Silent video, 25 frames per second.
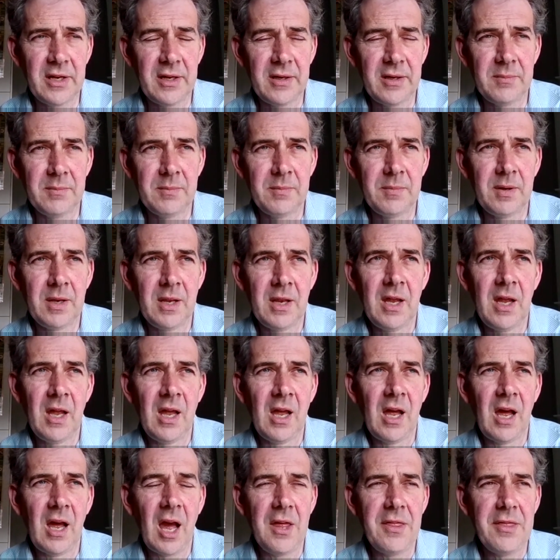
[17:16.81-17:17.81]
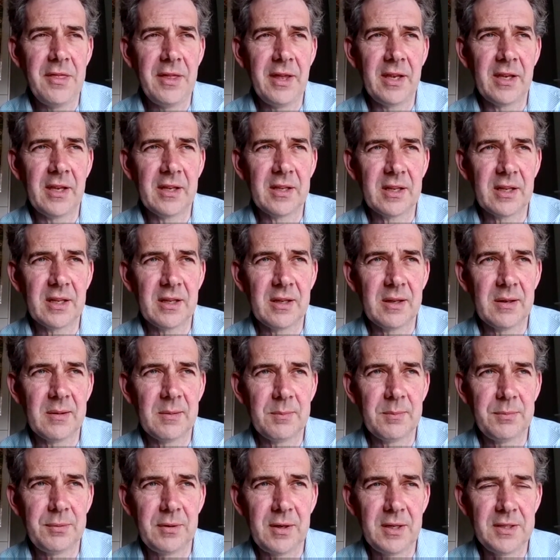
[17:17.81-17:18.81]
Um, I think
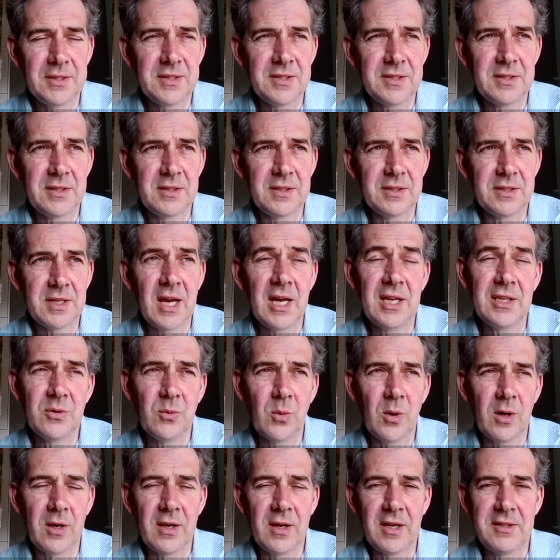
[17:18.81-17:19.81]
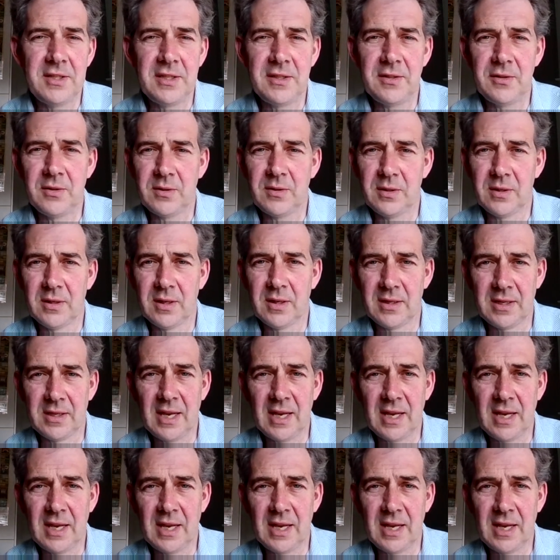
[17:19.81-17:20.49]
President Erdogan, I didn't